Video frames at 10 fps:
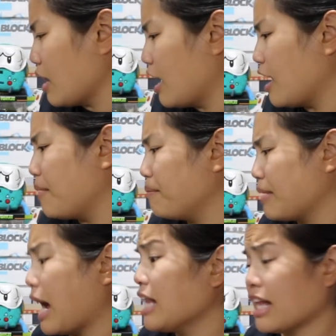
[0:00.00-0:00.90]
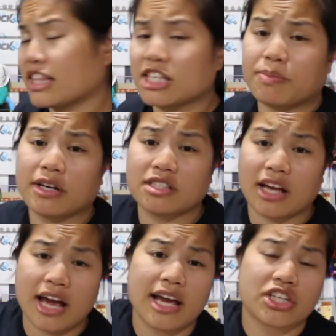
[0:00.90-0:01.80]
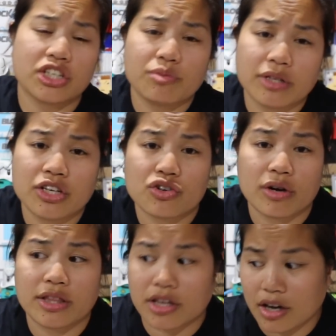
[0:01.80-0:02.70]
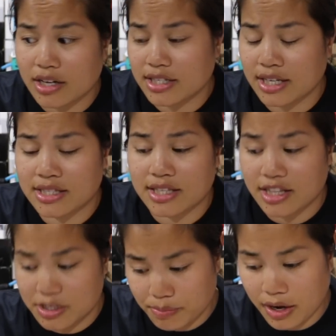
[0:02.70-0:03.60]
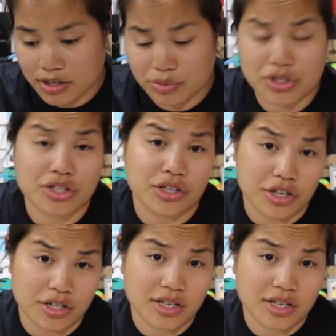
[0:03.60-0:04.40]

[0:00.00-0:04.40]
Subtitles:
But I like this box a lot. I actually really enjoyed the contents in this box, which is good.